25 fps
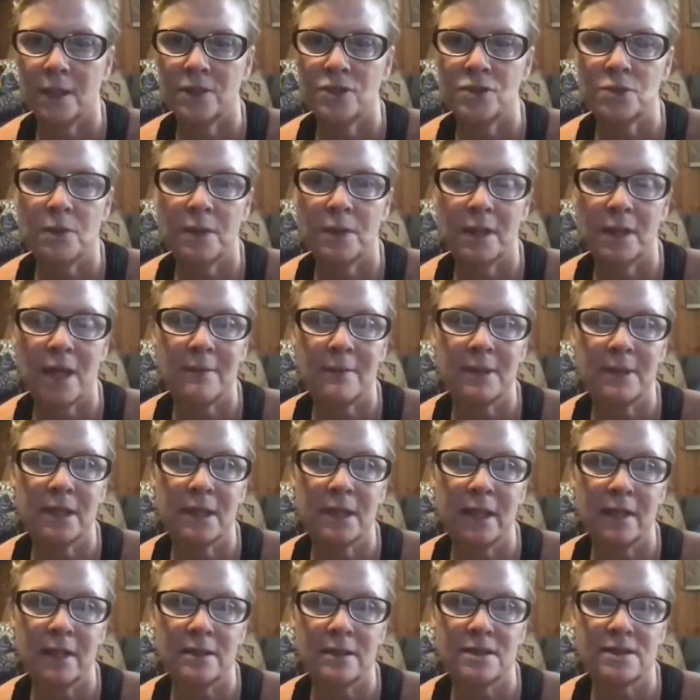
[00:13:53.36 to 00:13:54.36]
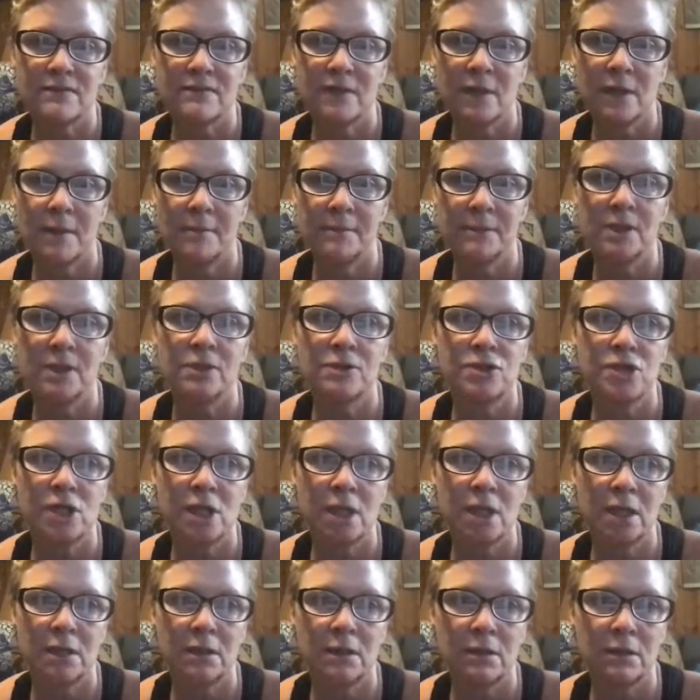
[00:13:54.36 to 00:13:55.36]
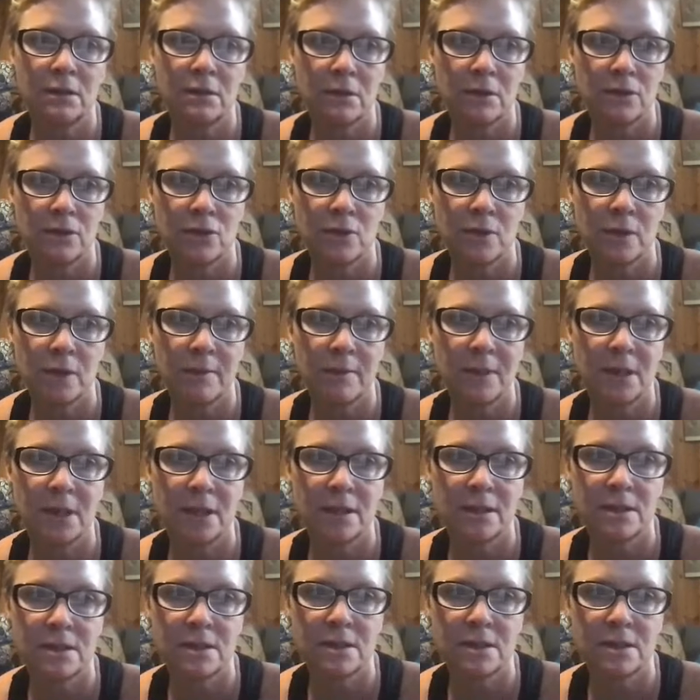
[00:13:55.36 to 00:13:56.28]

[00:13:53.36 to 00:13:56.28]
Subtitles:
20. I'm in Catonsville. I'm near Jane. 20 minutes. Okay.